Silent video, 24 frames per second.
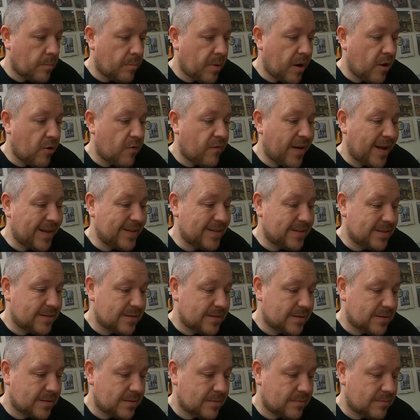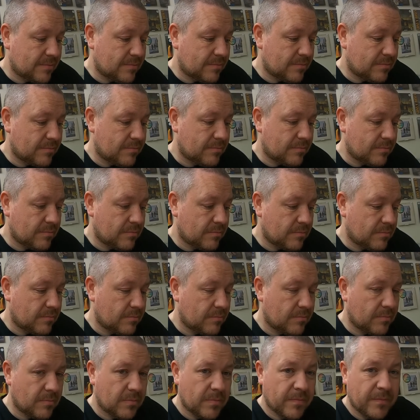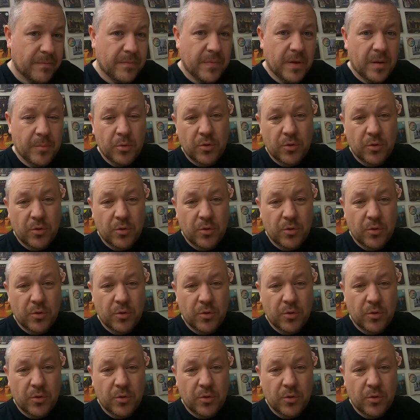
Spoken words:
Pair of Vans. I